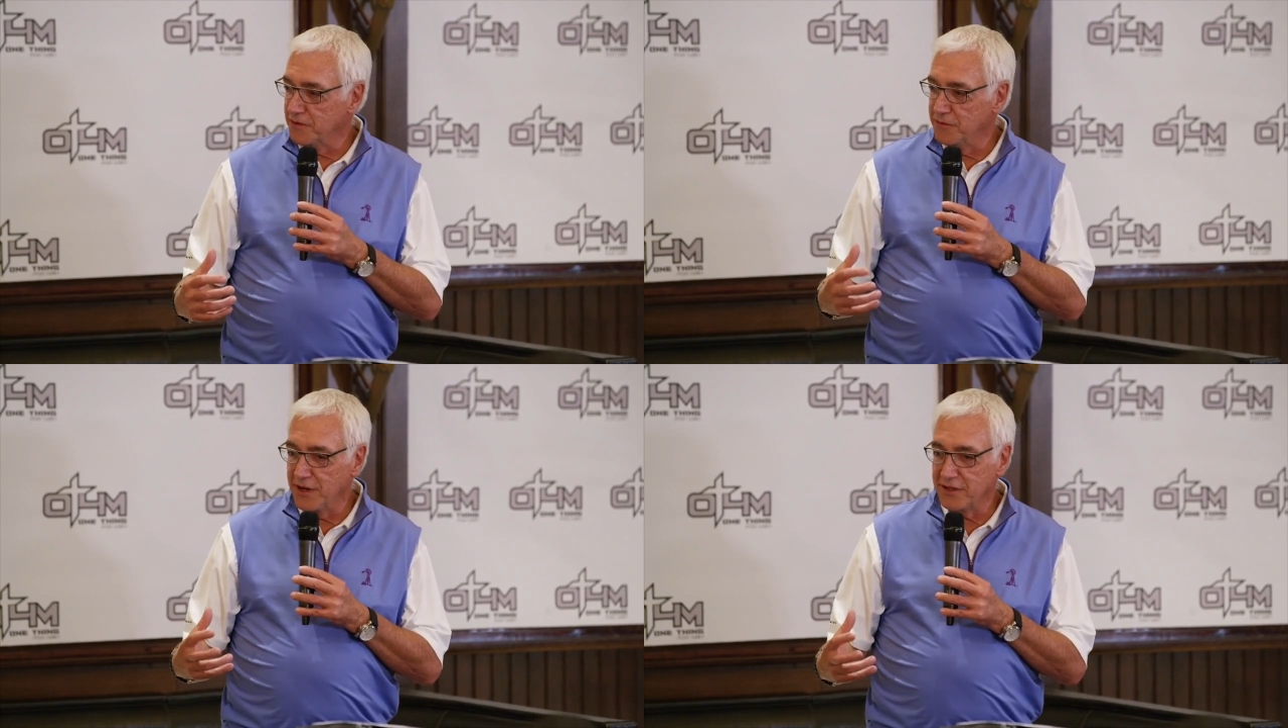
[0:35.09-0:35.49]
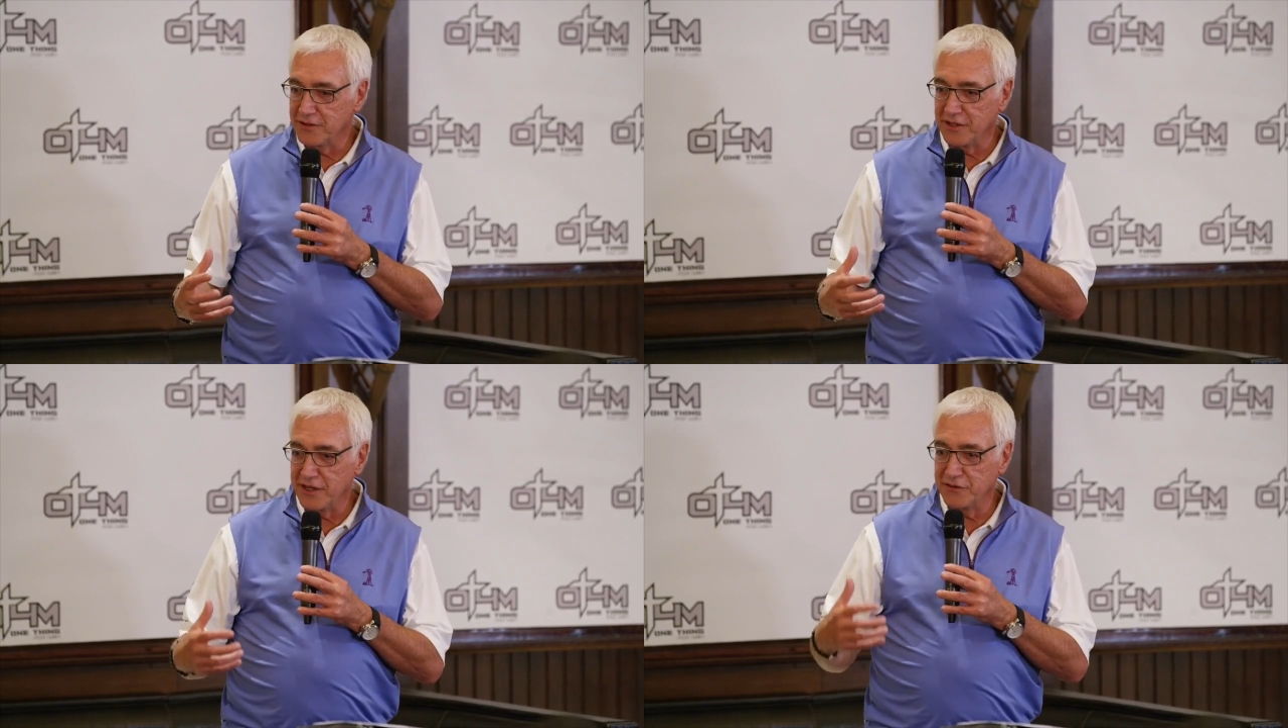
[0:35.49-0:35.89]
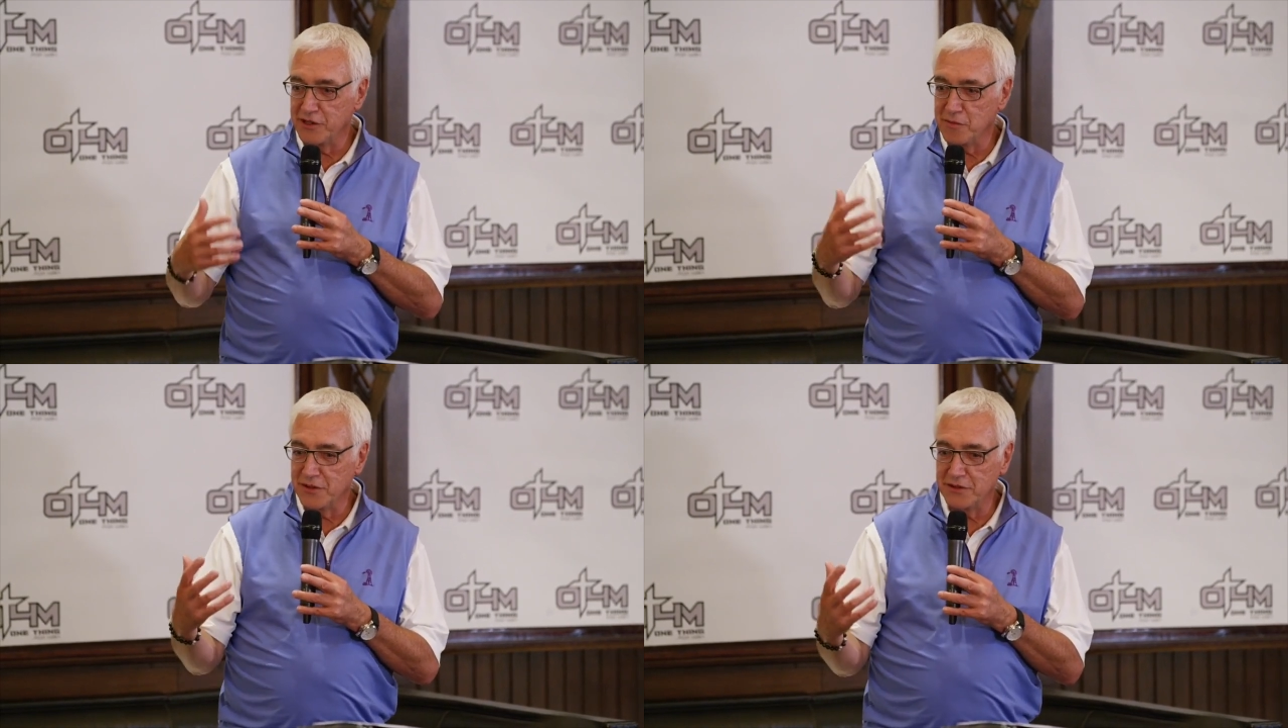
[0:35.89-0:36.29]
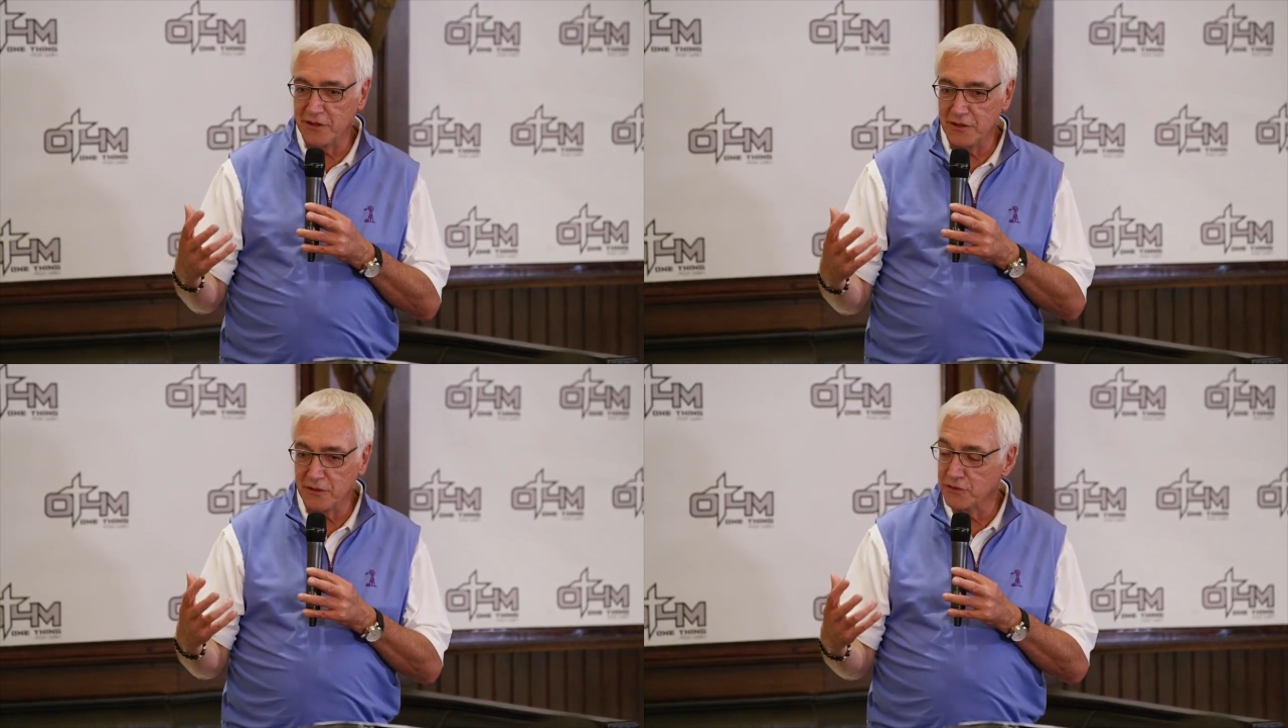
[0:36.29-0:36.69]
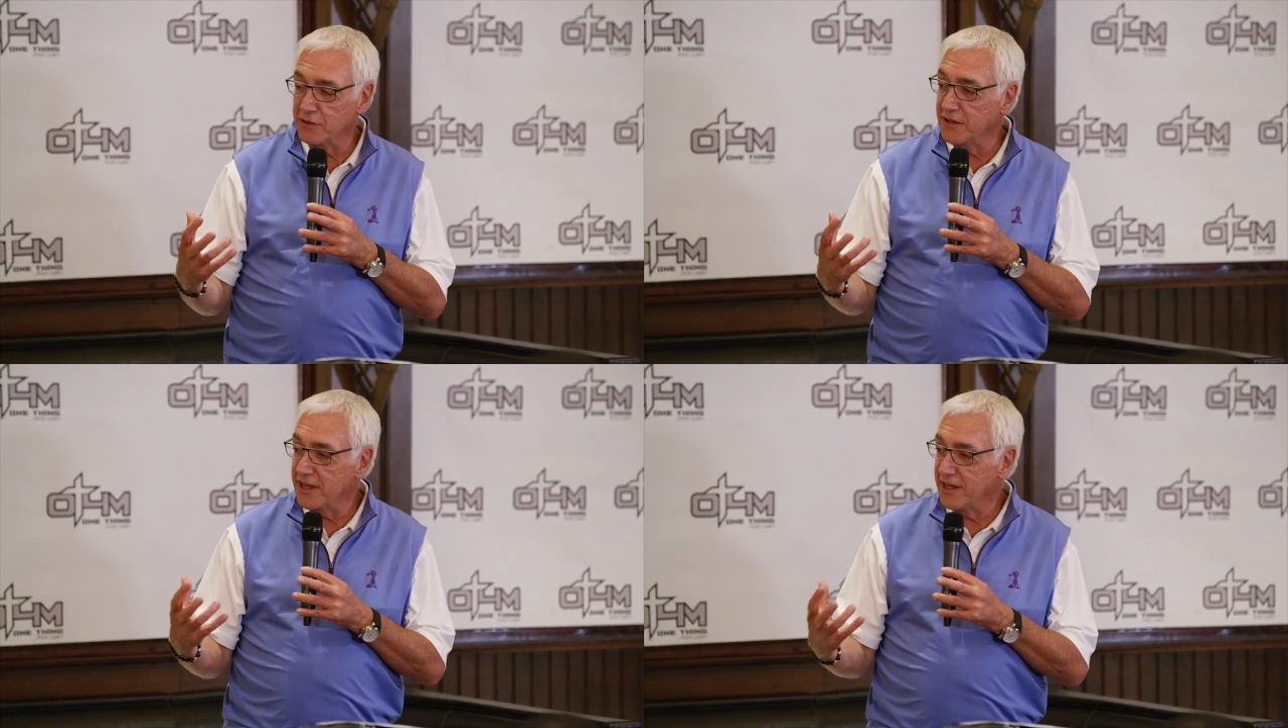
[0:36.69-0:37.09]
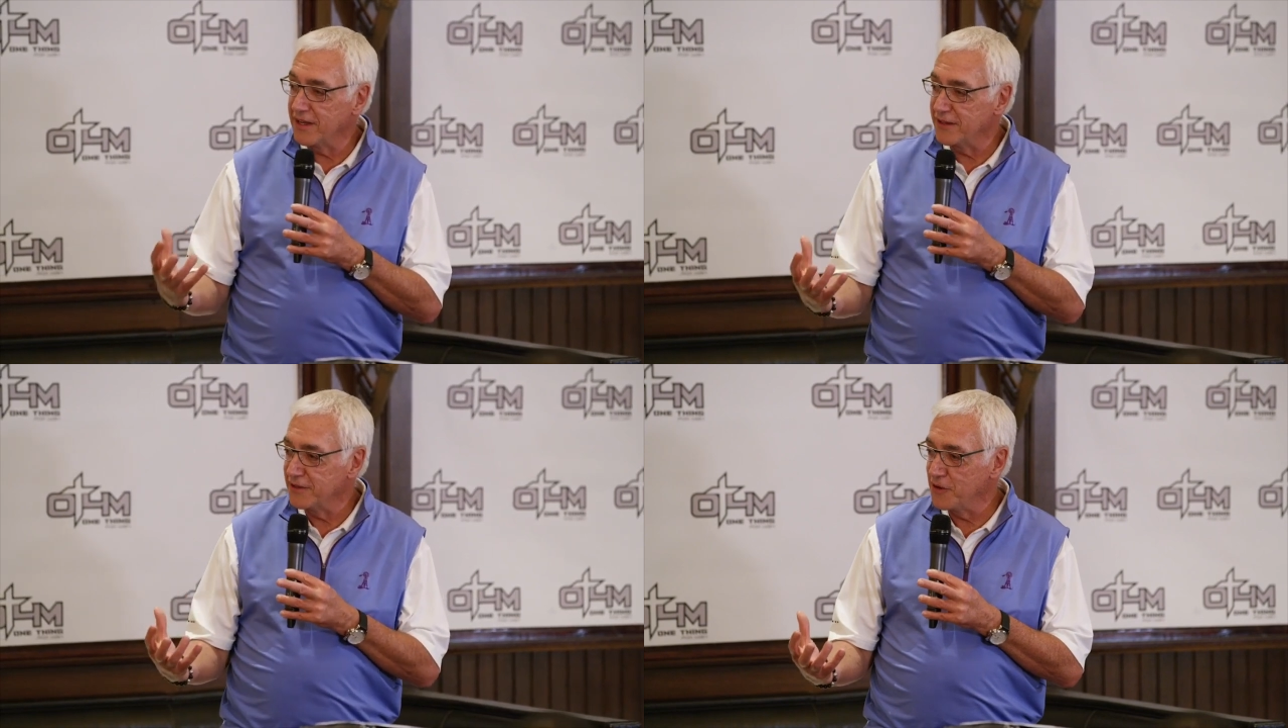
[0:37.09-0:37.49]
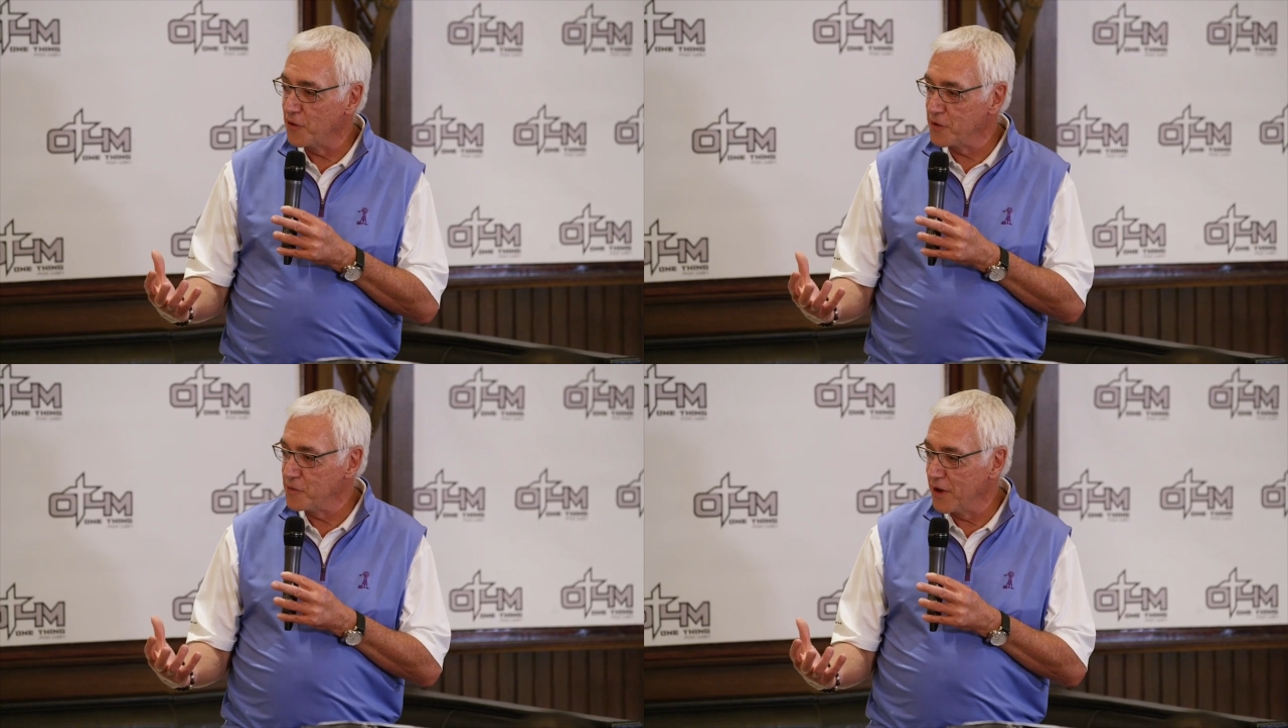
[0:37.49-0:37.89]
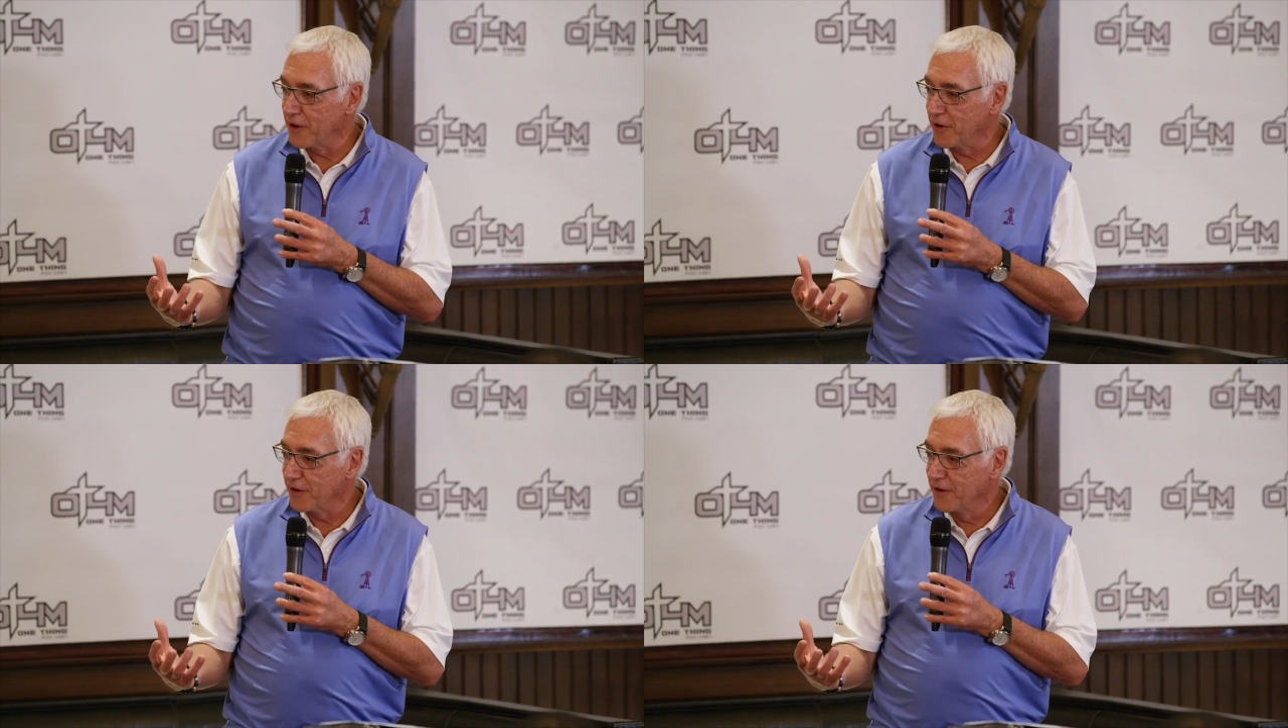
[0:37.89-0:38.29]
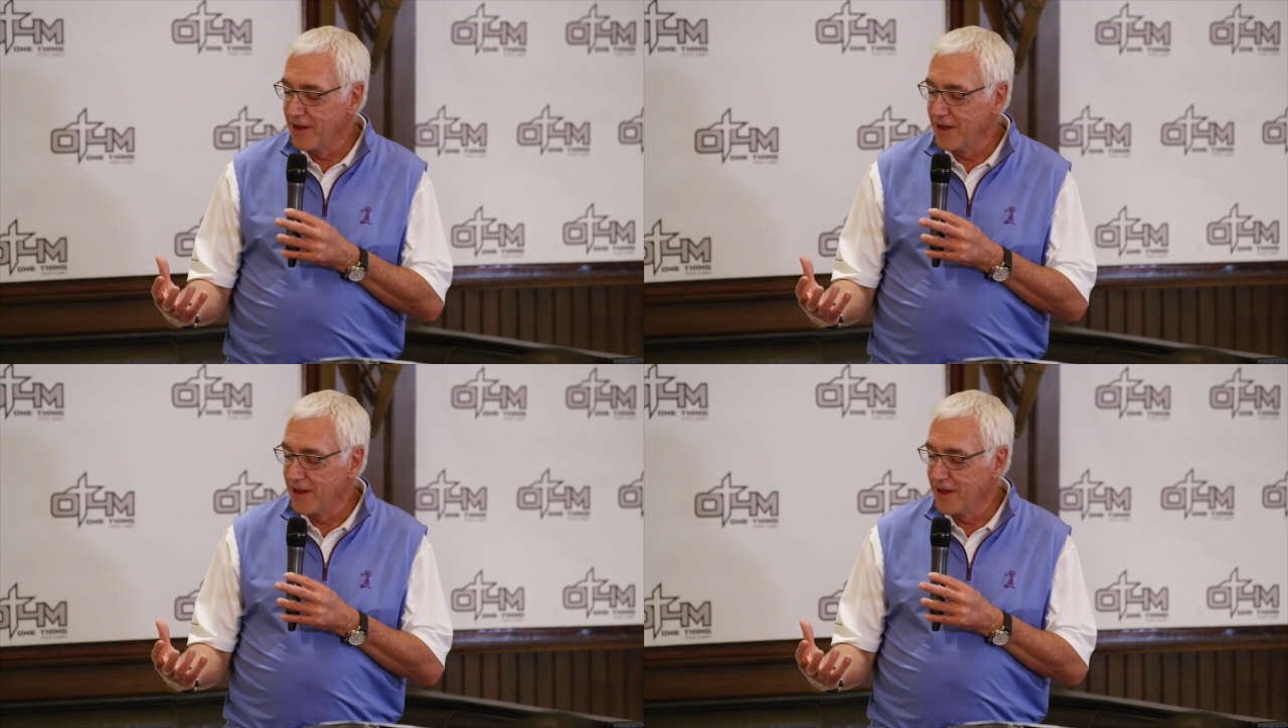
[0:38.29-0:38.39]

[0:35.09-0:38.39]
invests and gives them material so that they can get to know him better.